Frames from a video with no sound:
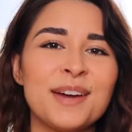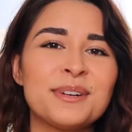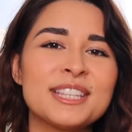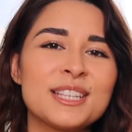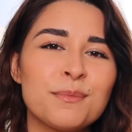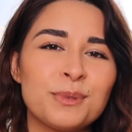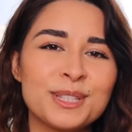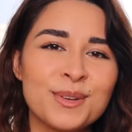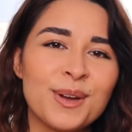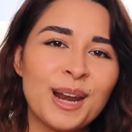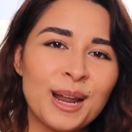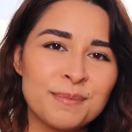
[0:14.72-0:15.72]
what's up? What's
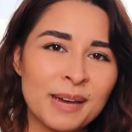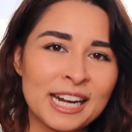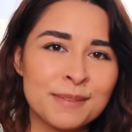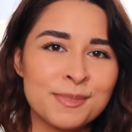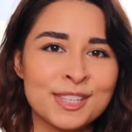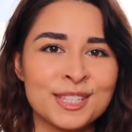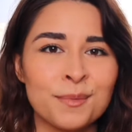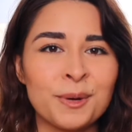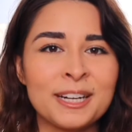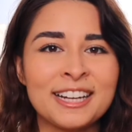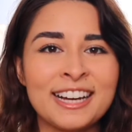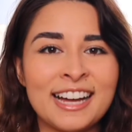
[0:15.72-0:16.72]
going on? My name is
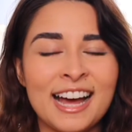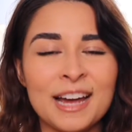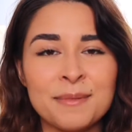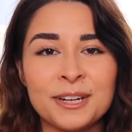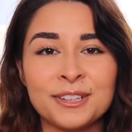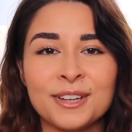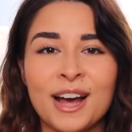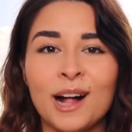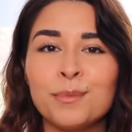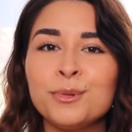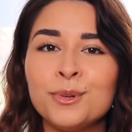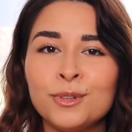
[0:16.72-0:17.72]
Sabrina. I'm here to
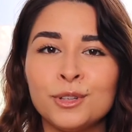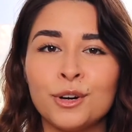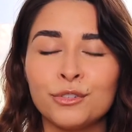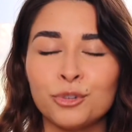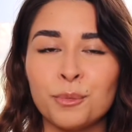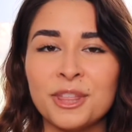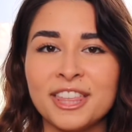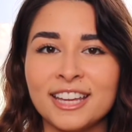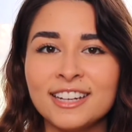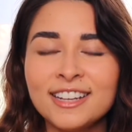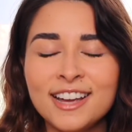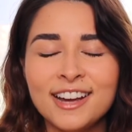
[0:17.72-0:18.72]
help you glow from
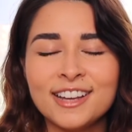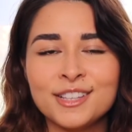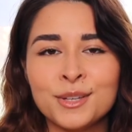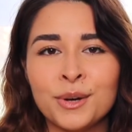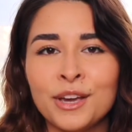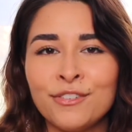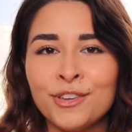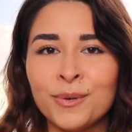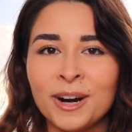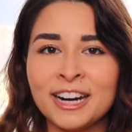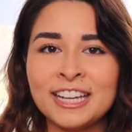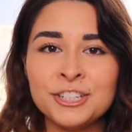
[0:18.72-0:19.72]
within. So, if you
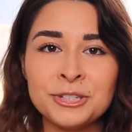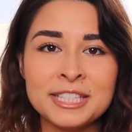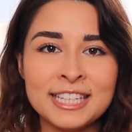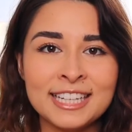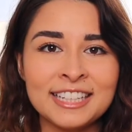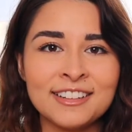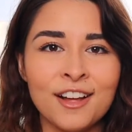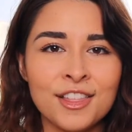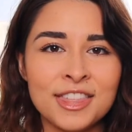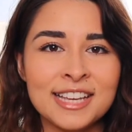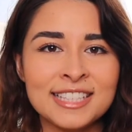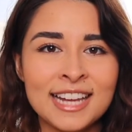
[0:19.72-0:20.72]
are interested in all
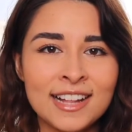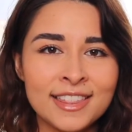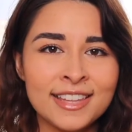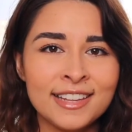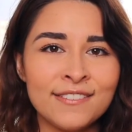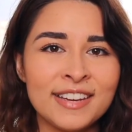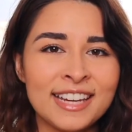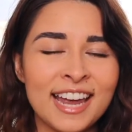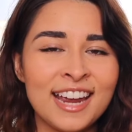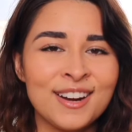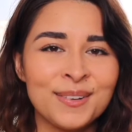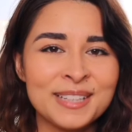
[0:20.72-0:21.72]
things healthy living
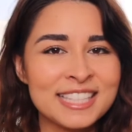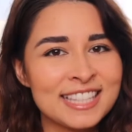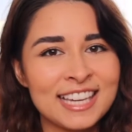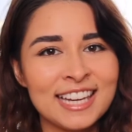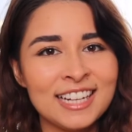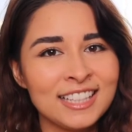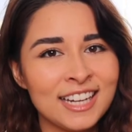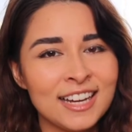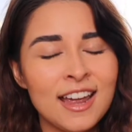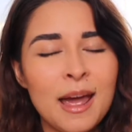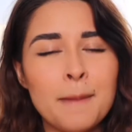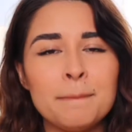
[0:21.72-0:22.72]
and holistic healing,
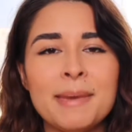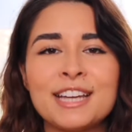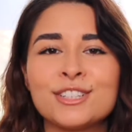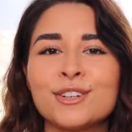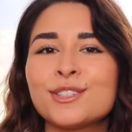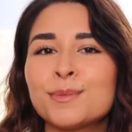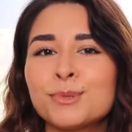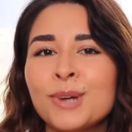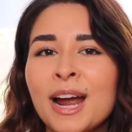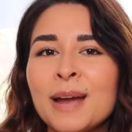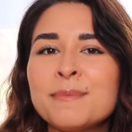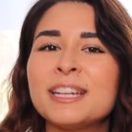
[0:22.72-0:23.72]
make sure to
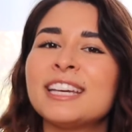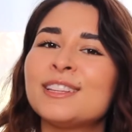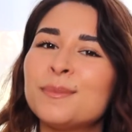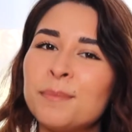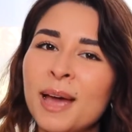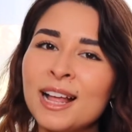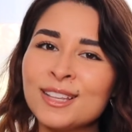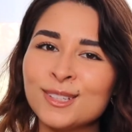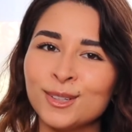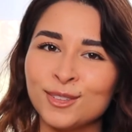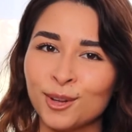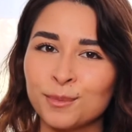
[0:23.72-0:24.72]
subscribe and hit the bell
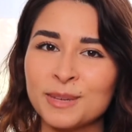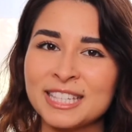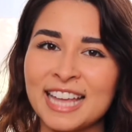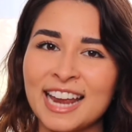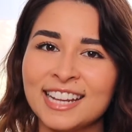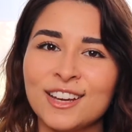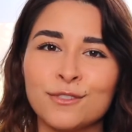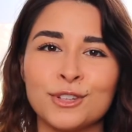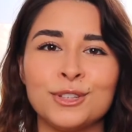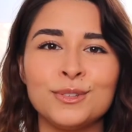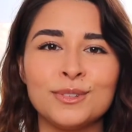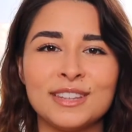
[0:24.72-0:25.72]
so you don't miss any of
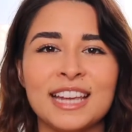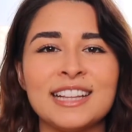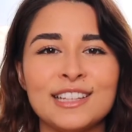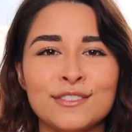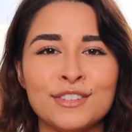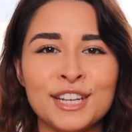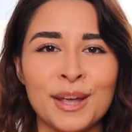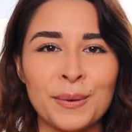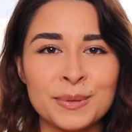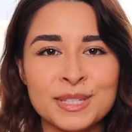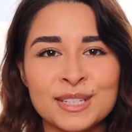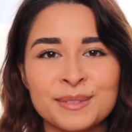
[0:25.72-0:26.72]
the new daily
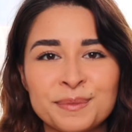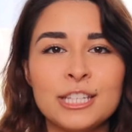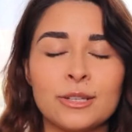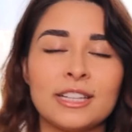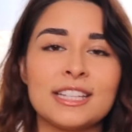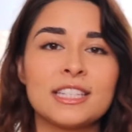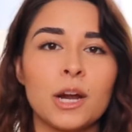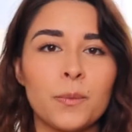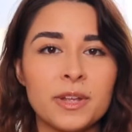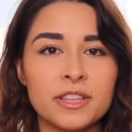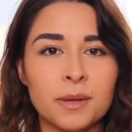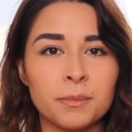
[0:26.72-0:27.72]
videos. So let's start
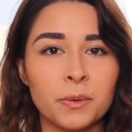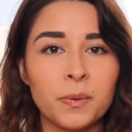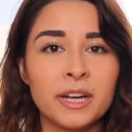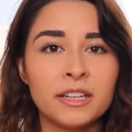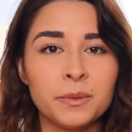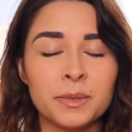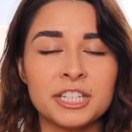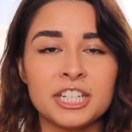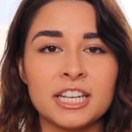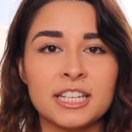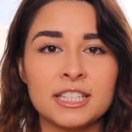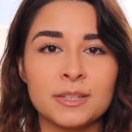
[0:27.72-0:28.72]
with number one, which
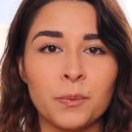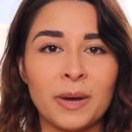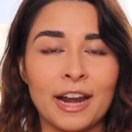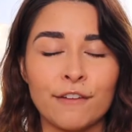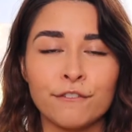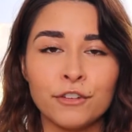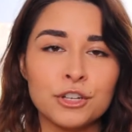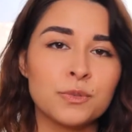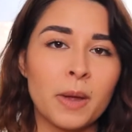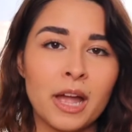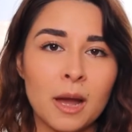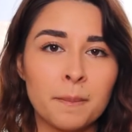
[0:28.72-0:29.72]
is when I first
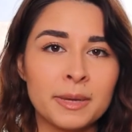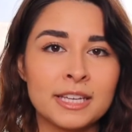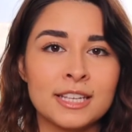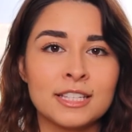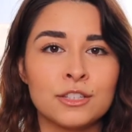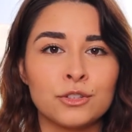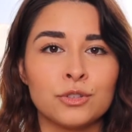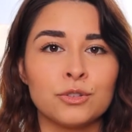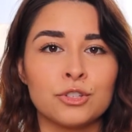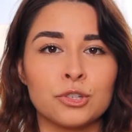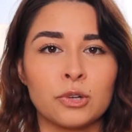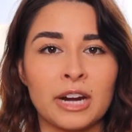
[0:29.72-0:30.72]
wake up is
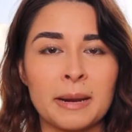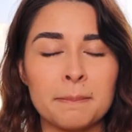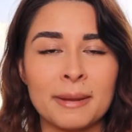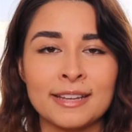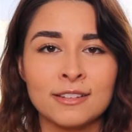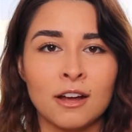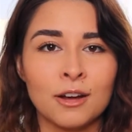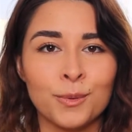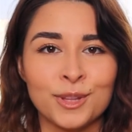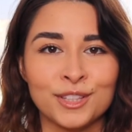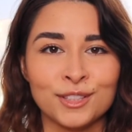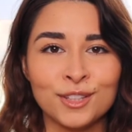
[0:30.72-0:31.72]
to scrape my tongue
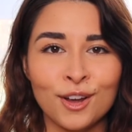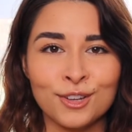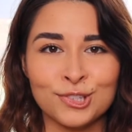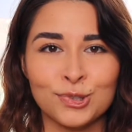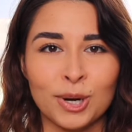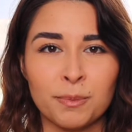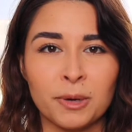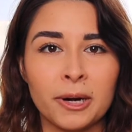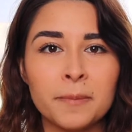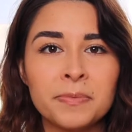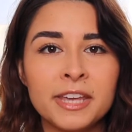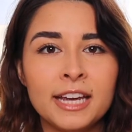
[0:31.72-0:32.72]
with a tongue
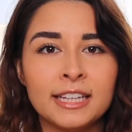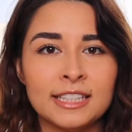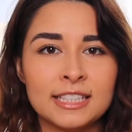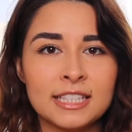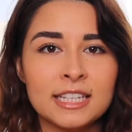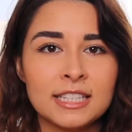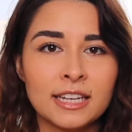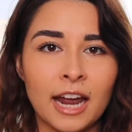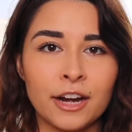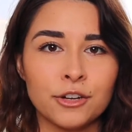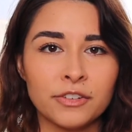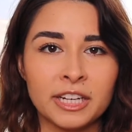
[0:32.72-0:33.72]
scraper. This is an
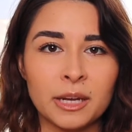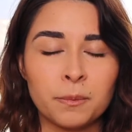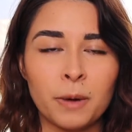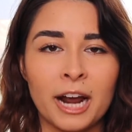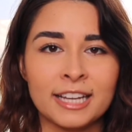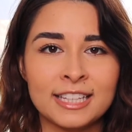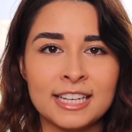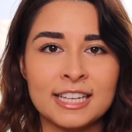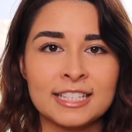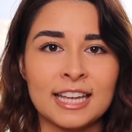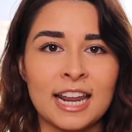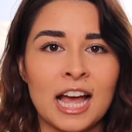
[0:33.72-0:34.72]
Ayurvedic
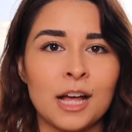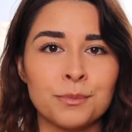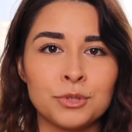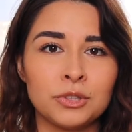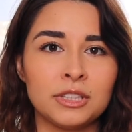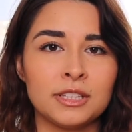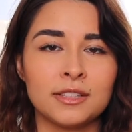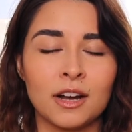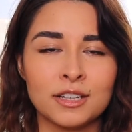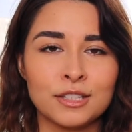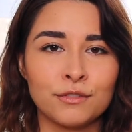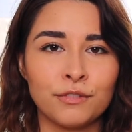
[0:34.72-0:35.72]
practice that helps to
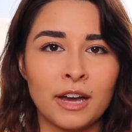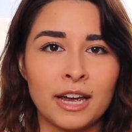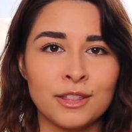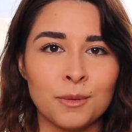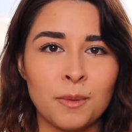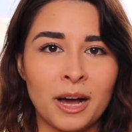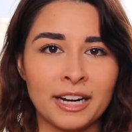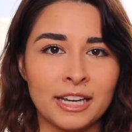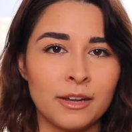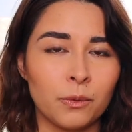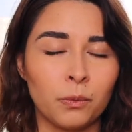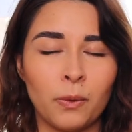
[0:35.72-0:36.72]
detoxify the
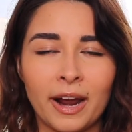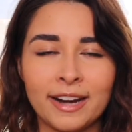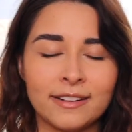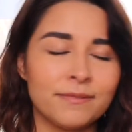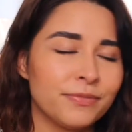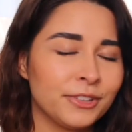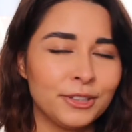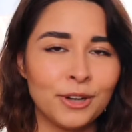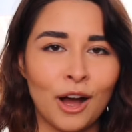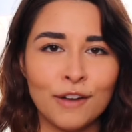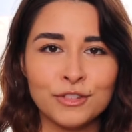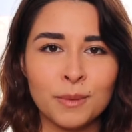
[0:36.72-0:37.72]
body right you
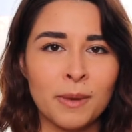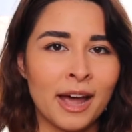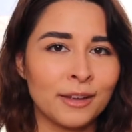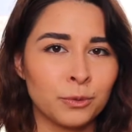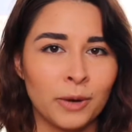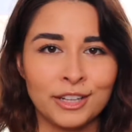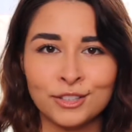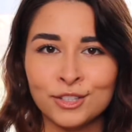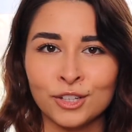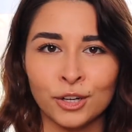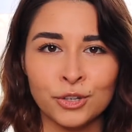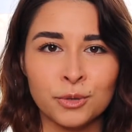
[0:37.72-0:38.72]
know, off the bat, right to
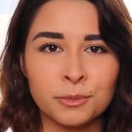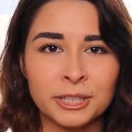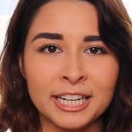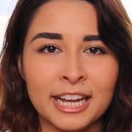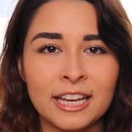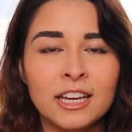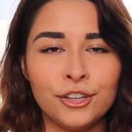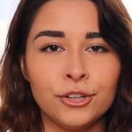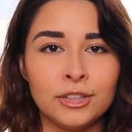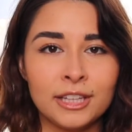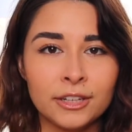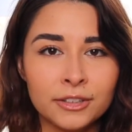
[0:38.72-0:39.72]
start your morning.
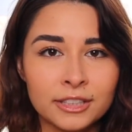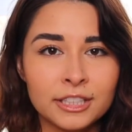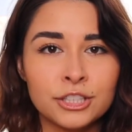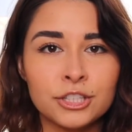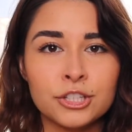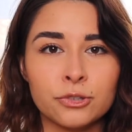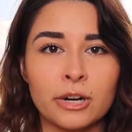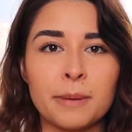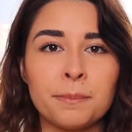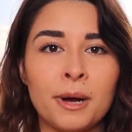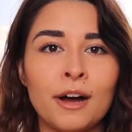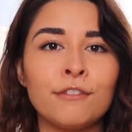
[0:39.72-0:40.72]
You literally just
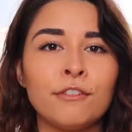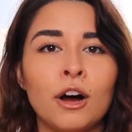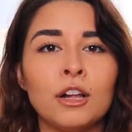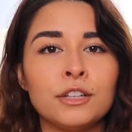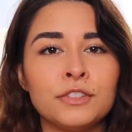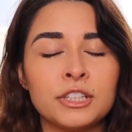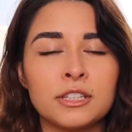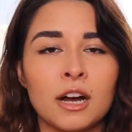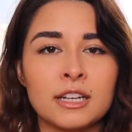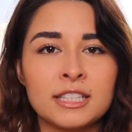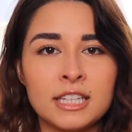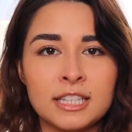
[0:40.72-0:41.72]
scrape off all of the
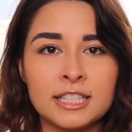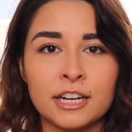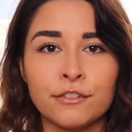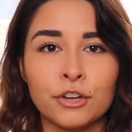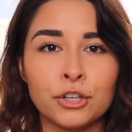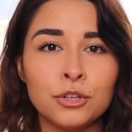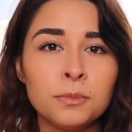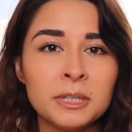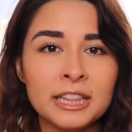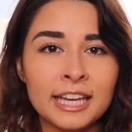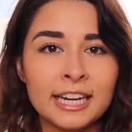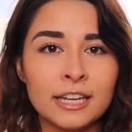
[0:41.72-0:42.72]
toxins that have
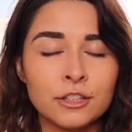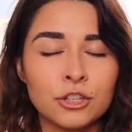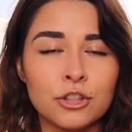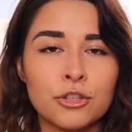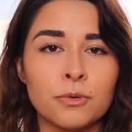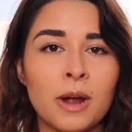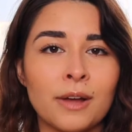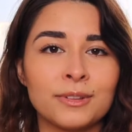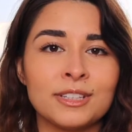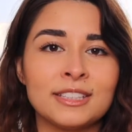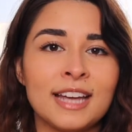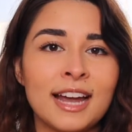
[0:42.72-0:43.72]
accumulated throughout
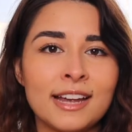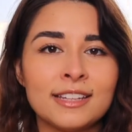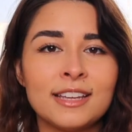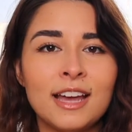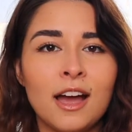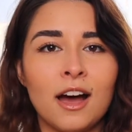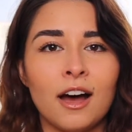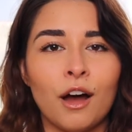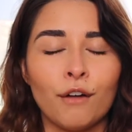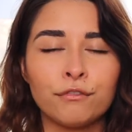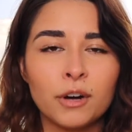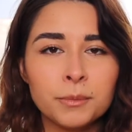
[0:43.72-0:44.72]
the night
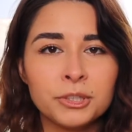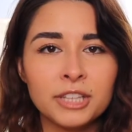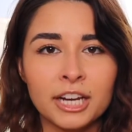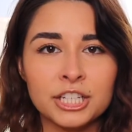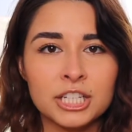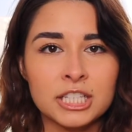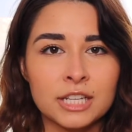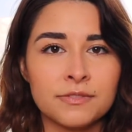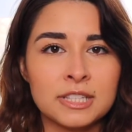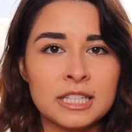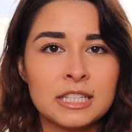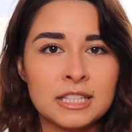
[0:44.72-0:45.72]
uh, from your digestive
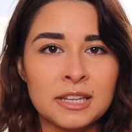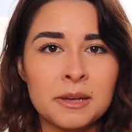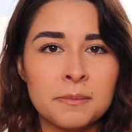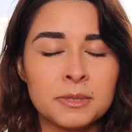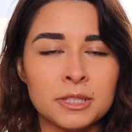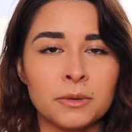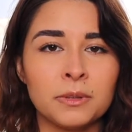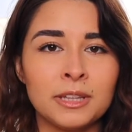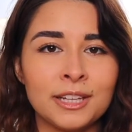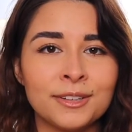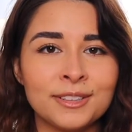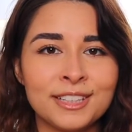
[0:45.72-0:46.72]
system. So,
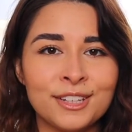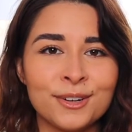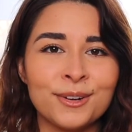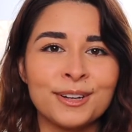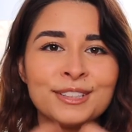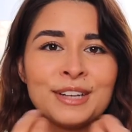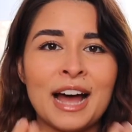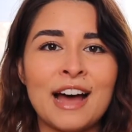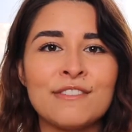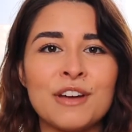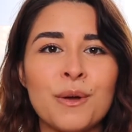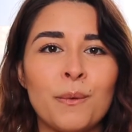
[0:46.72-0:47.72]
literally, you're going to
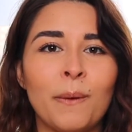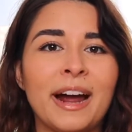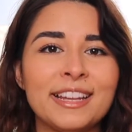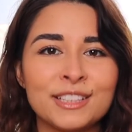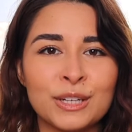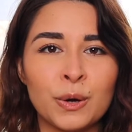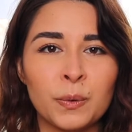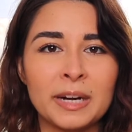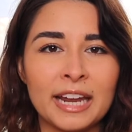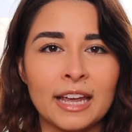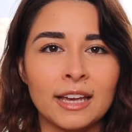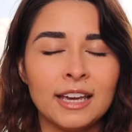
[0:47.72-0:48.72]
have a white
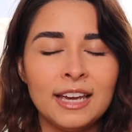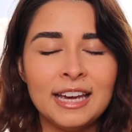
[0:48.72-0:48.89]
coating